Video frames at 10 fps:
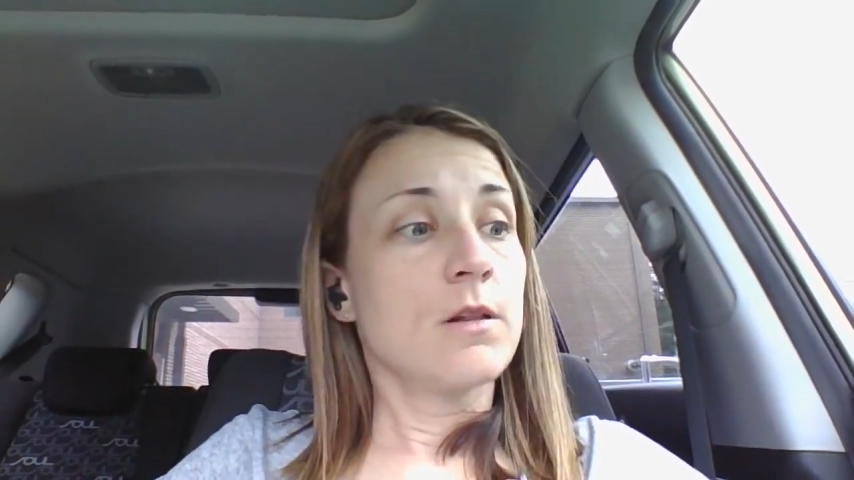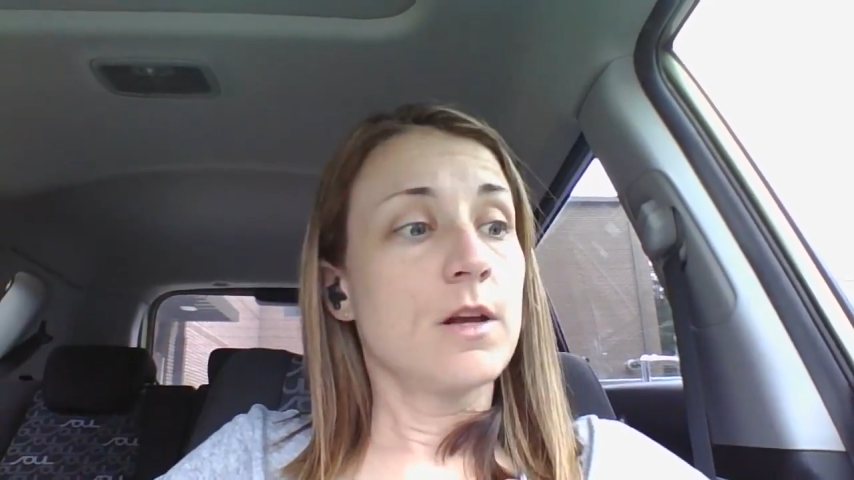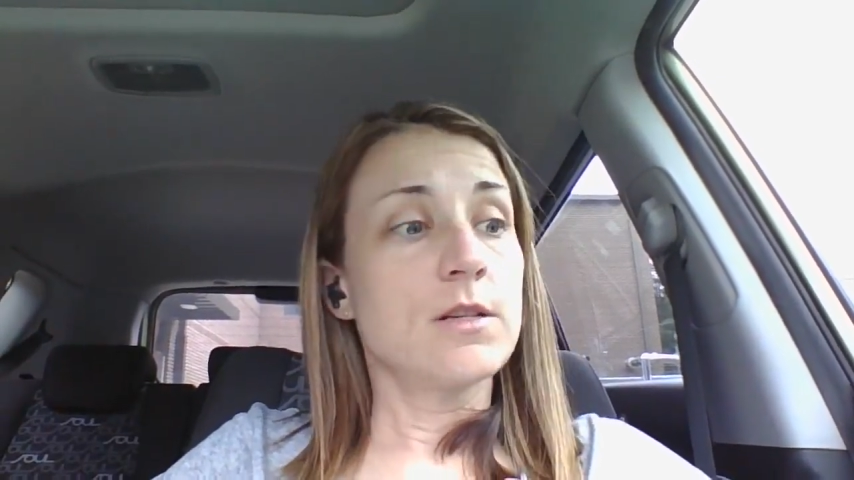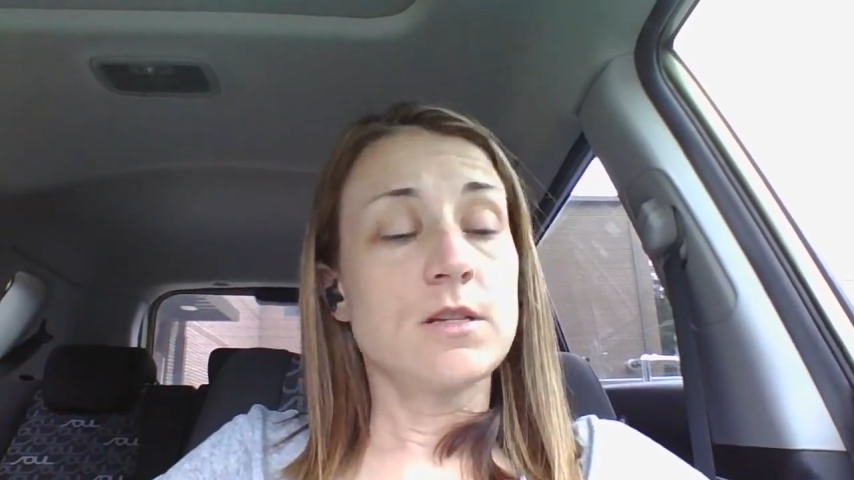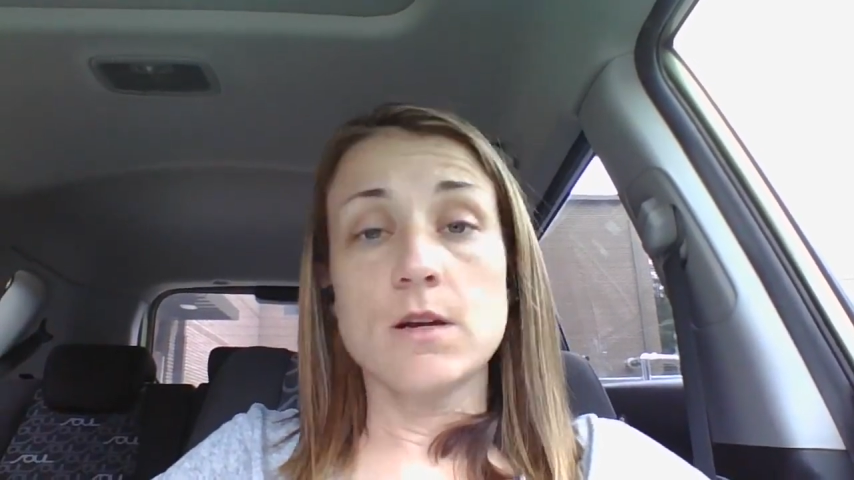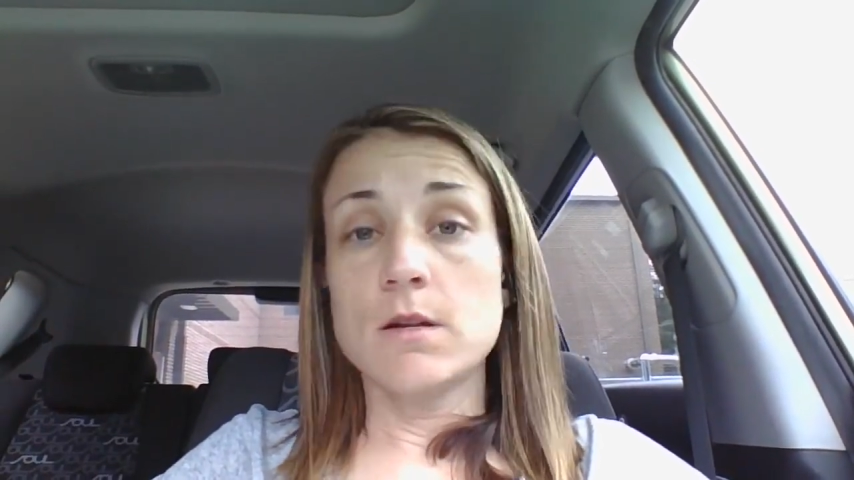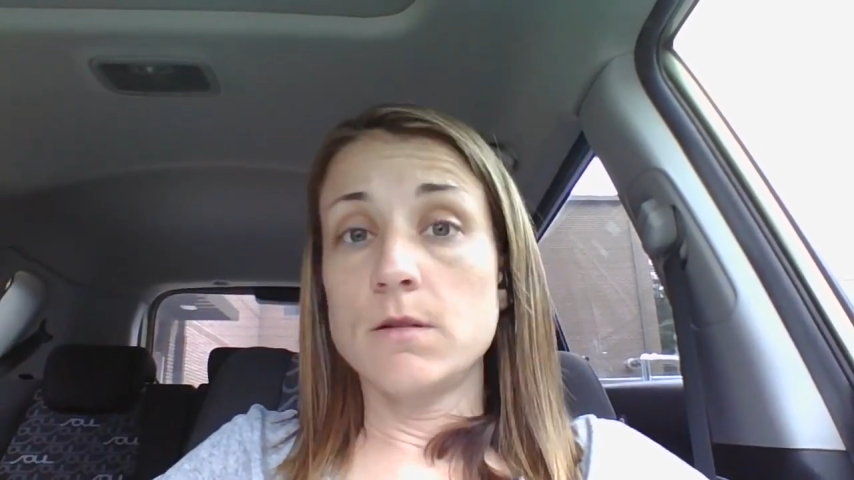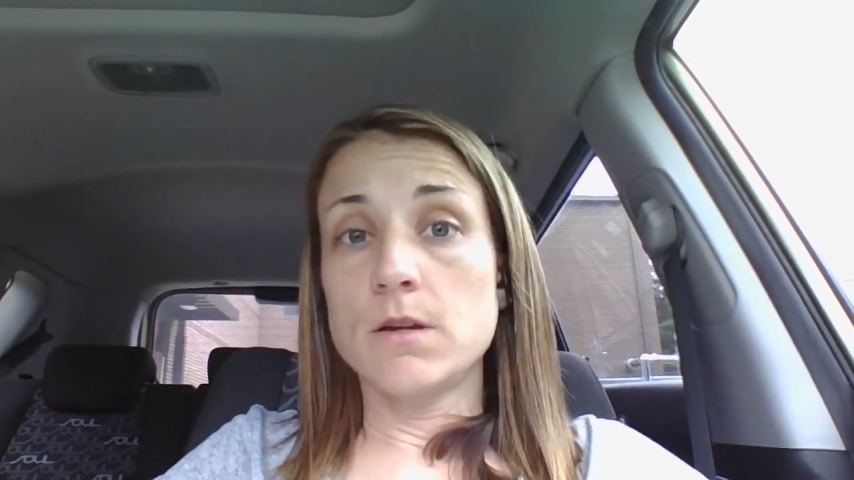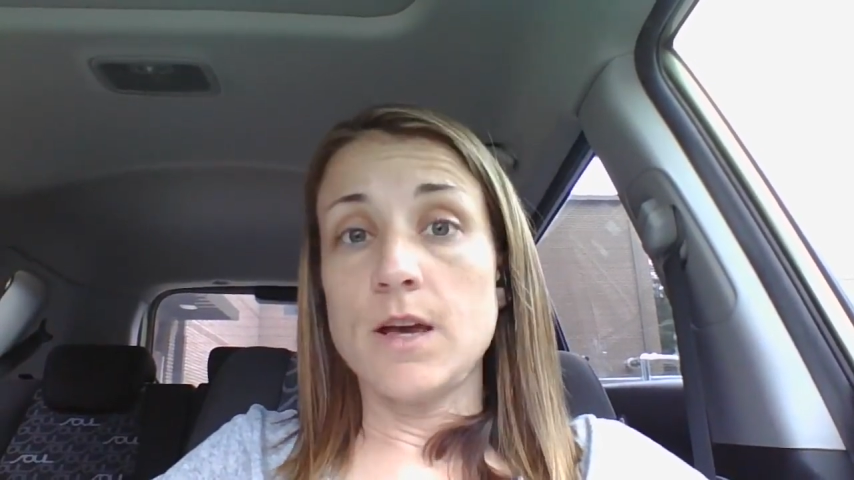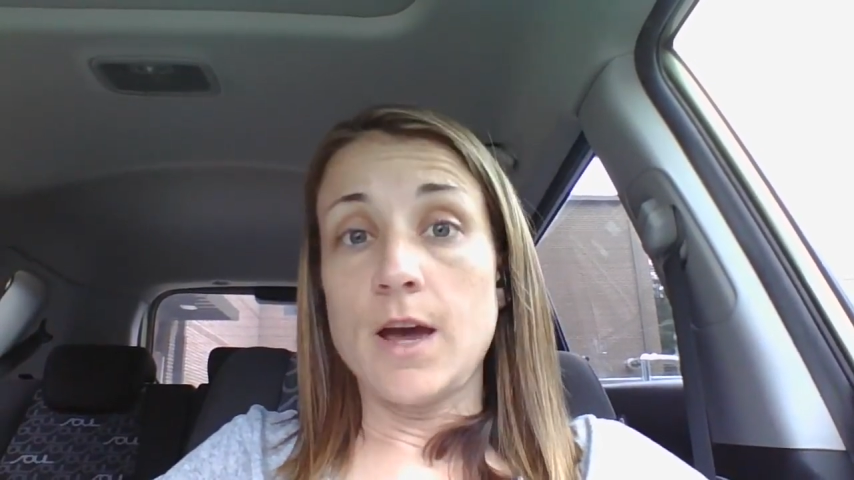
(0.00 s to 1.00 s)
Let's take a
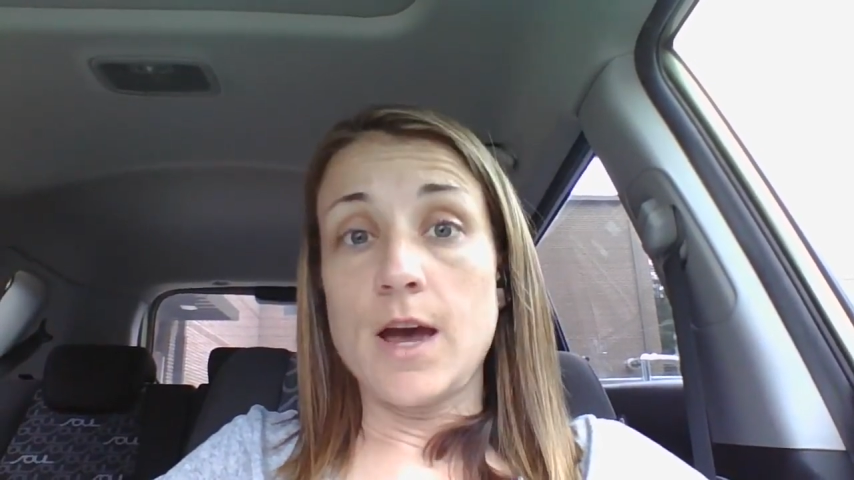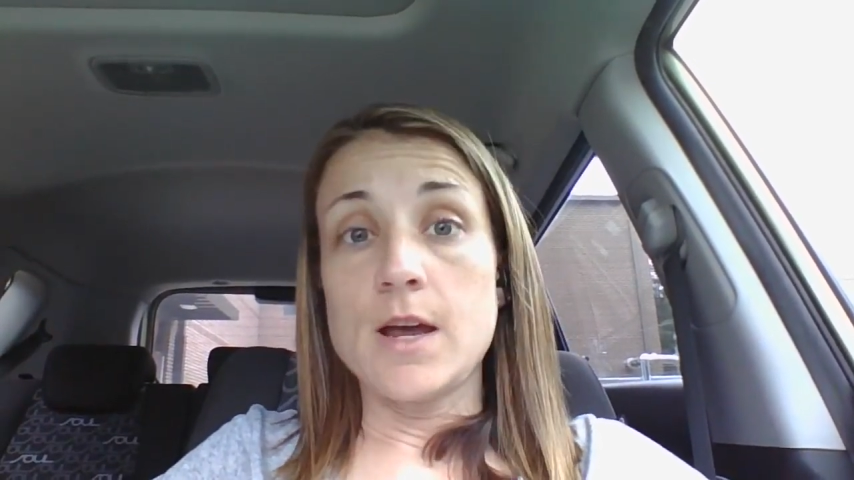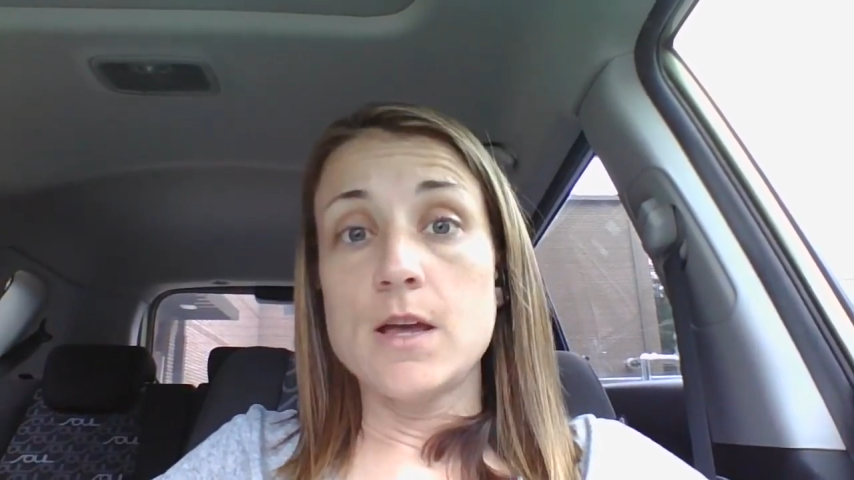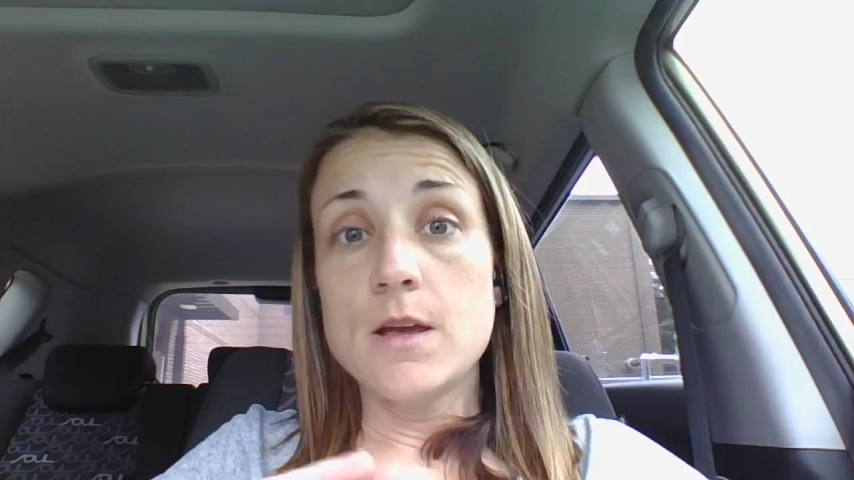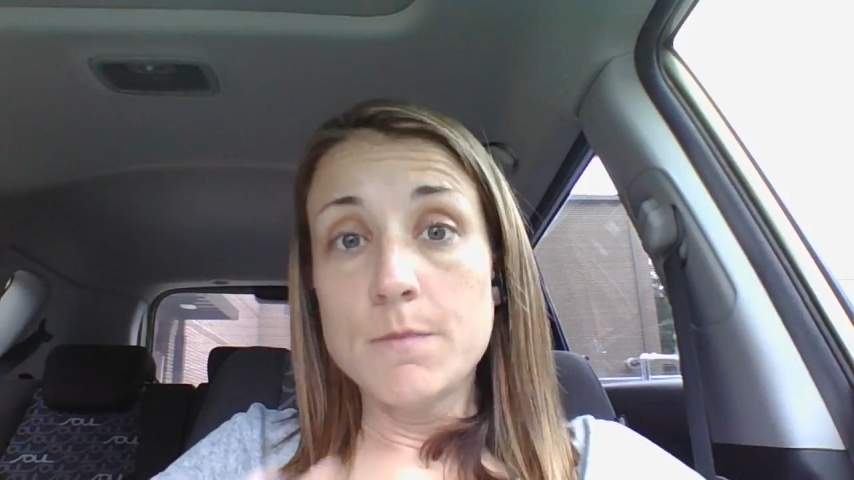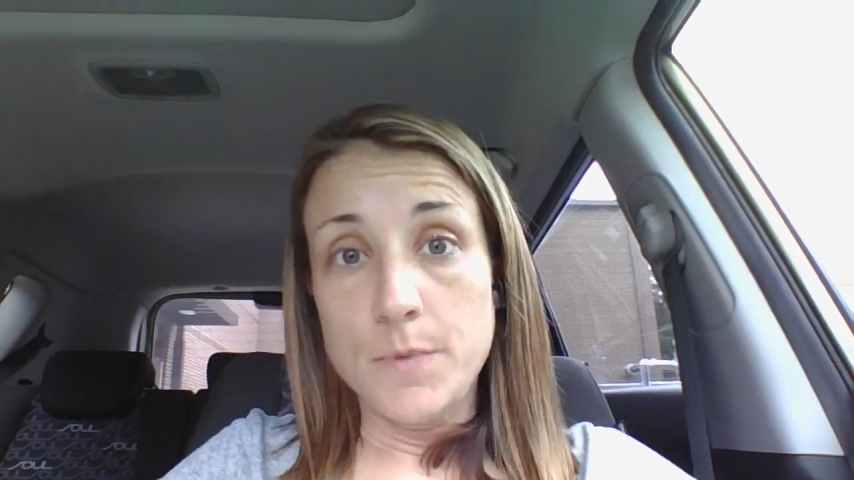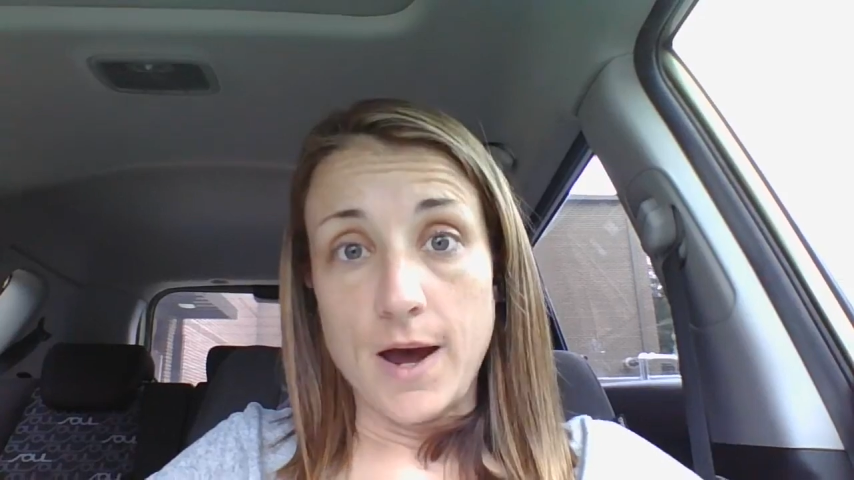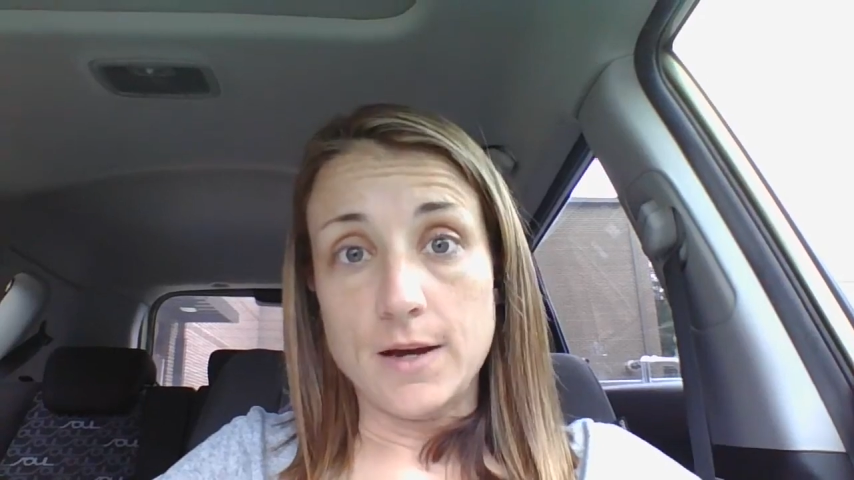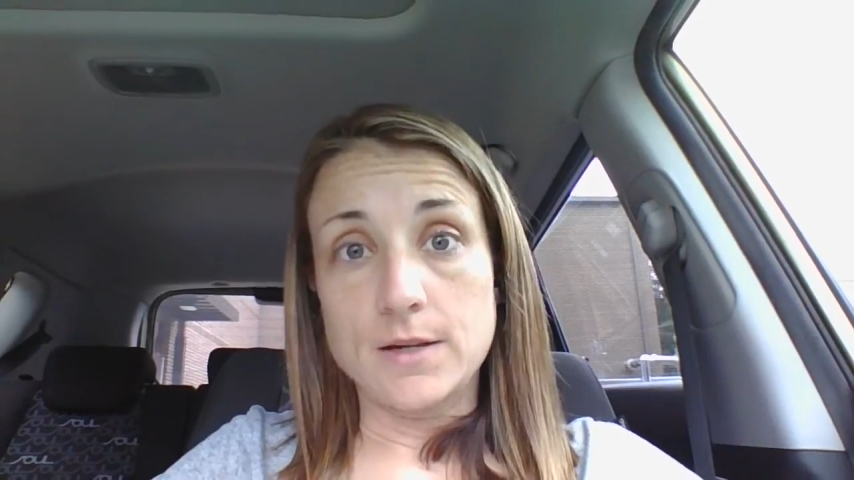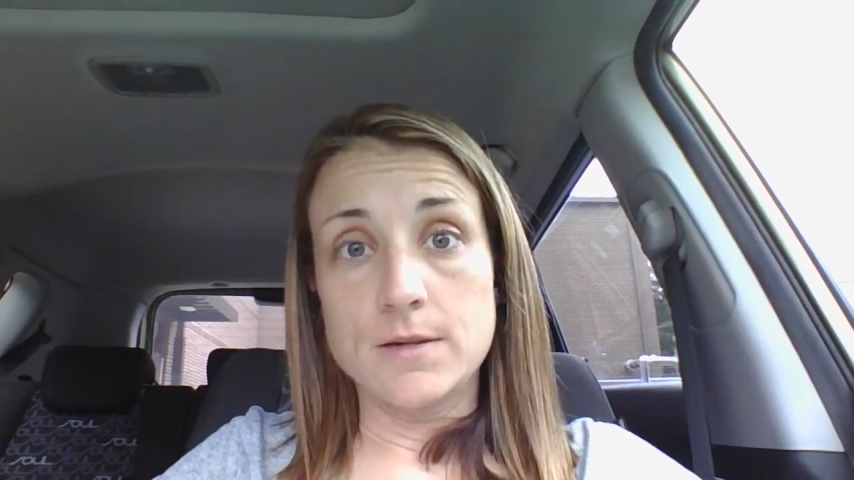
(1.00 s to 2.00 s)
look at
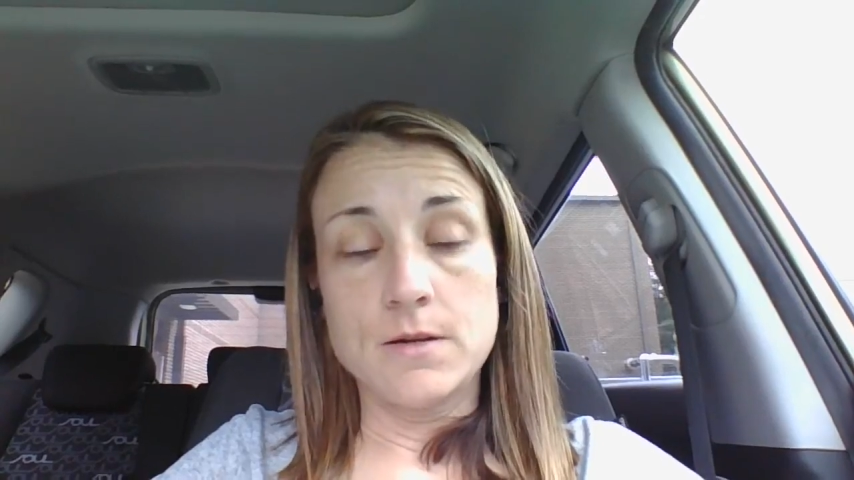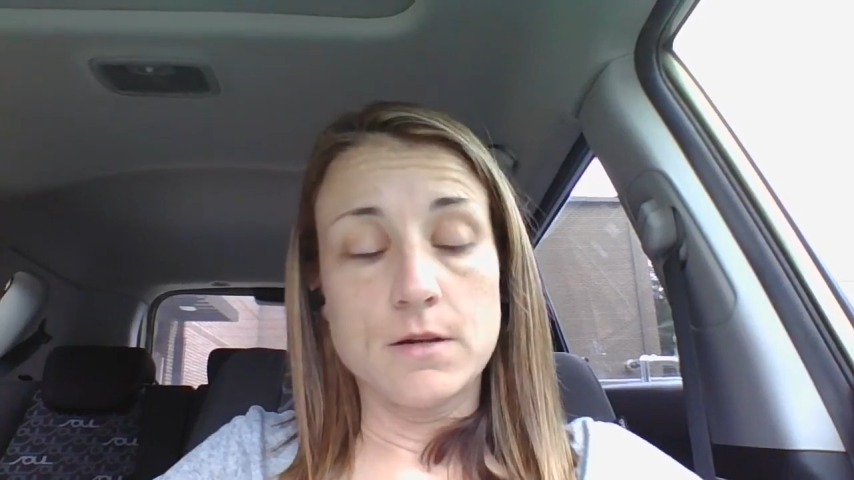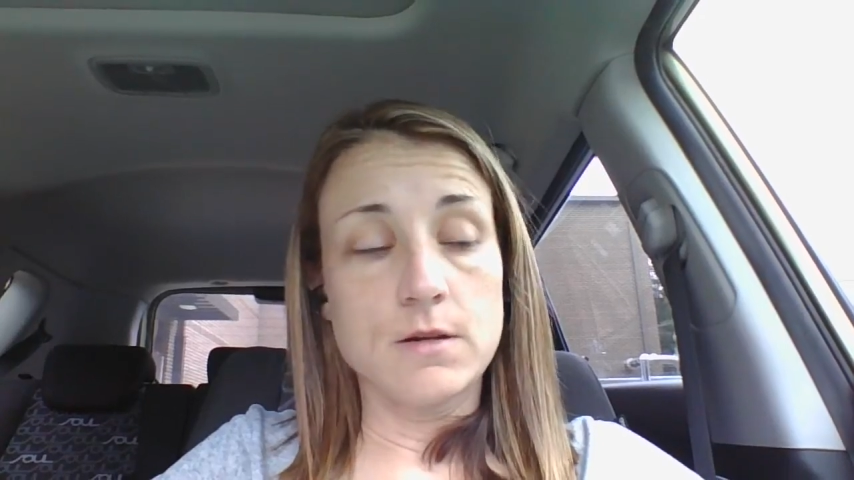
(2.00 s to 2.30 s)
impact,